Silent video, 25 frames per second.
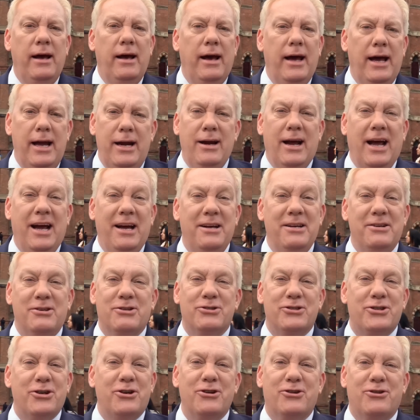in
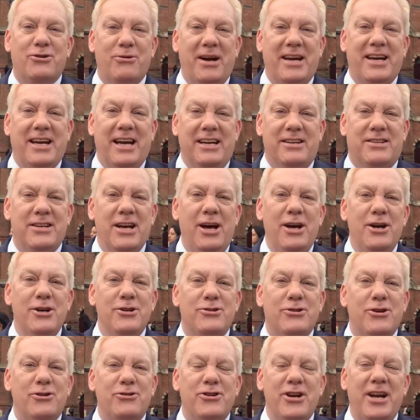sort of cricket.
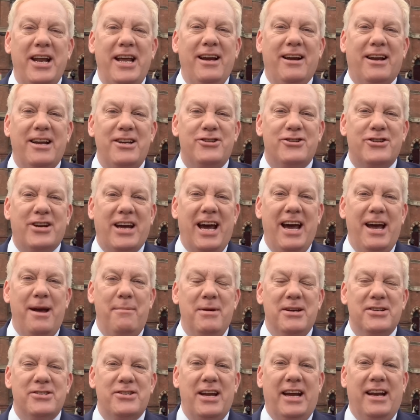Such an English
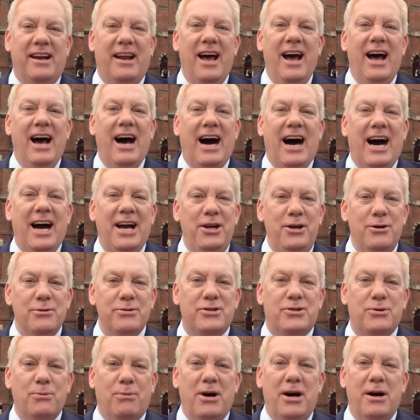game, isn't it? I
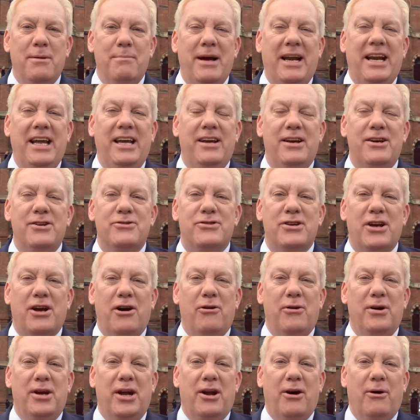used to work many years
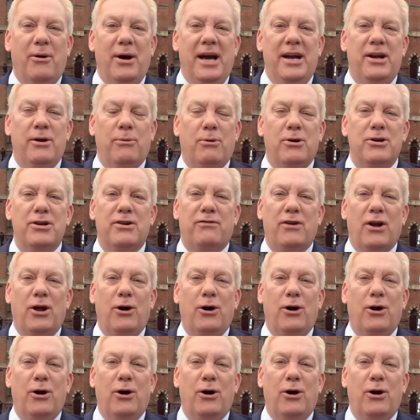ago, you know, in a wonderful